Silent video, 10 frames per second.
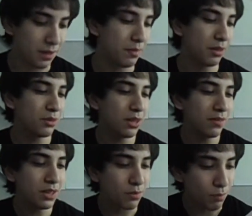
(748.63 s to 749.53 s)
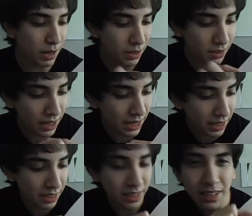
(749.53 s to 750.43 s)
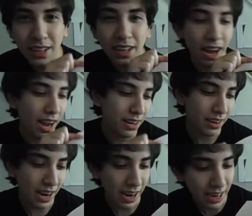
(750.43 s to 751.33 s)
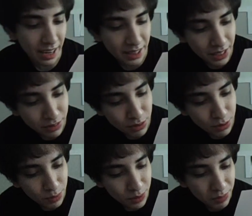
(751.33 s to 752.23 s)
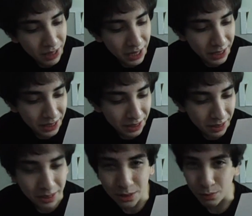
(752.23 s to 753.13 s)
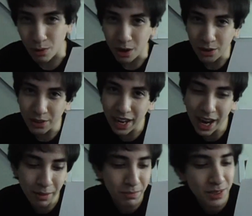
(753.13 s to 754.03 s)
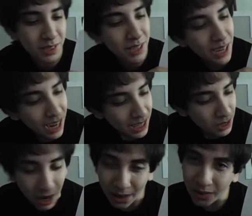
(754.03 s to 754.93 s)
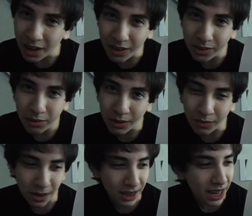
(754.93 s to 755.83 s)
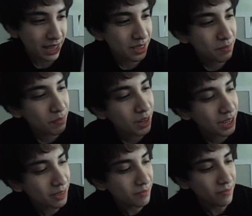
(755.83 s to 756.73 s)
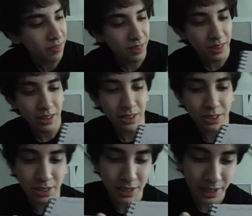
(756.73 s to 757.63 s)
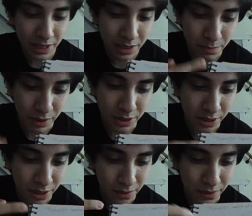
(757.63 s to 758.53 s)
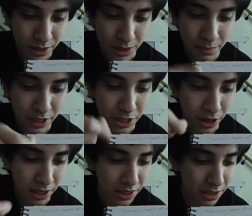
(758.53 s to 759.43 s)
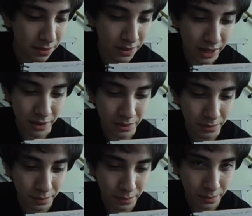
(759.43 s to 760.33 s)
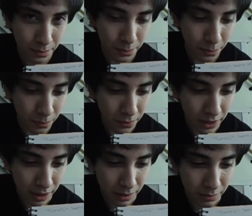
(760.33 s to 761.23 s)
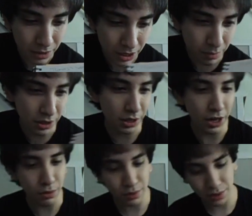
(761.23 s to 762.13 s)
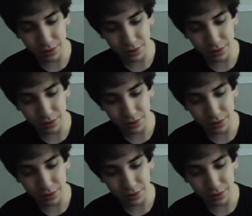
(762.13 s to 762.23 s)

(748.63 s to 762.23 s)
And also I have this weird like, I think this was supposed to be like those water caps, so I don't know what the fuck that is, but there's just like this bunch of stuff and just me jotting stuff down, just a bunch of notes.